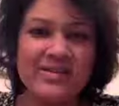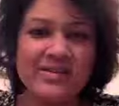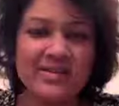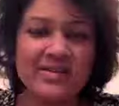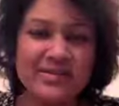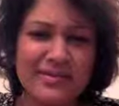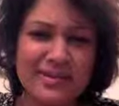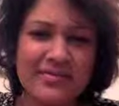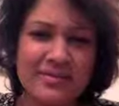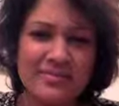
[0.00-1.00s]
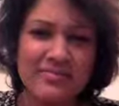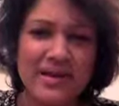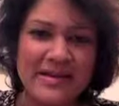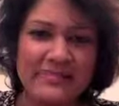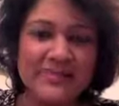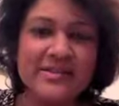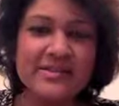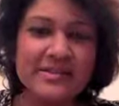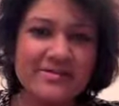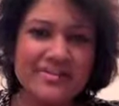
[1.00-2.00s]
So there have been many
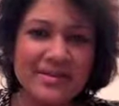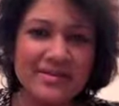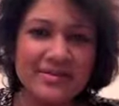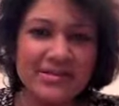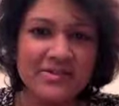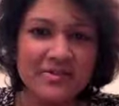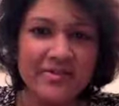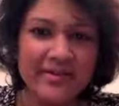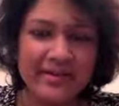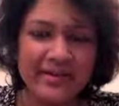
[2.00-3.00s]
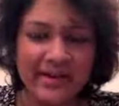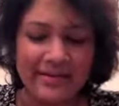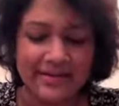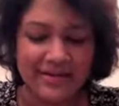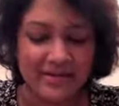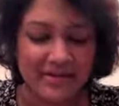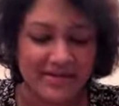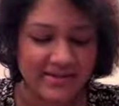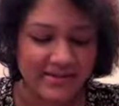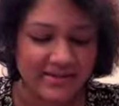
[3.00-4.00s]
videos made on this topic, and that's
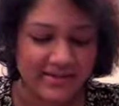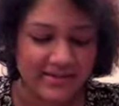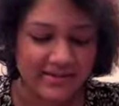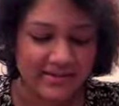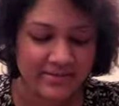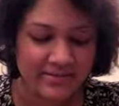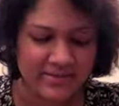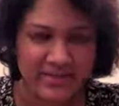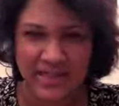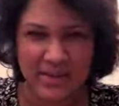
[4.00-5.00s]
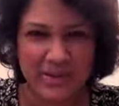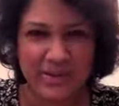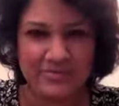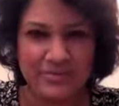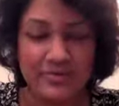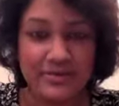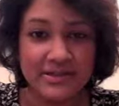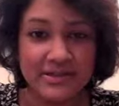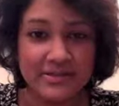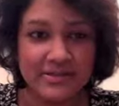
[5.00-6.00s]
because it's really quite
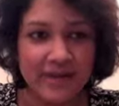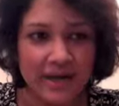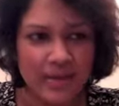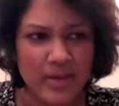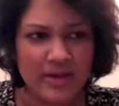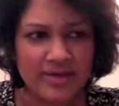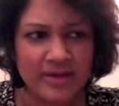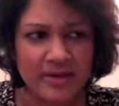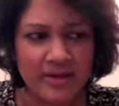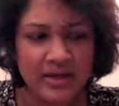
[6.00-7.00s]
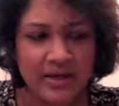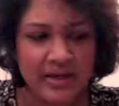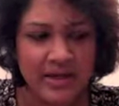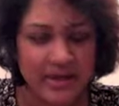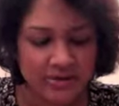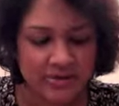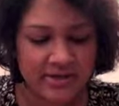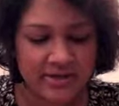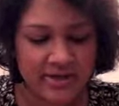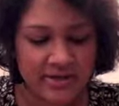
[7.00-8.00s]
important and
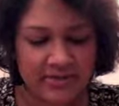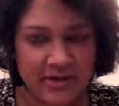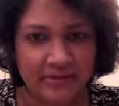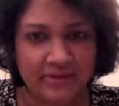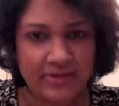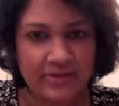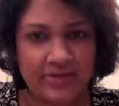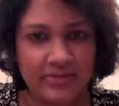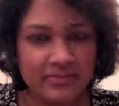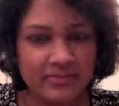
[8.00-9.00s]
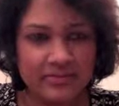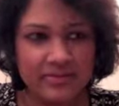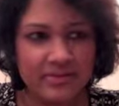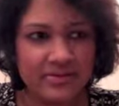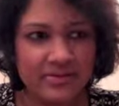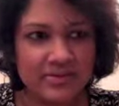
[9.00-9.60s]
increasingly relevant. You know,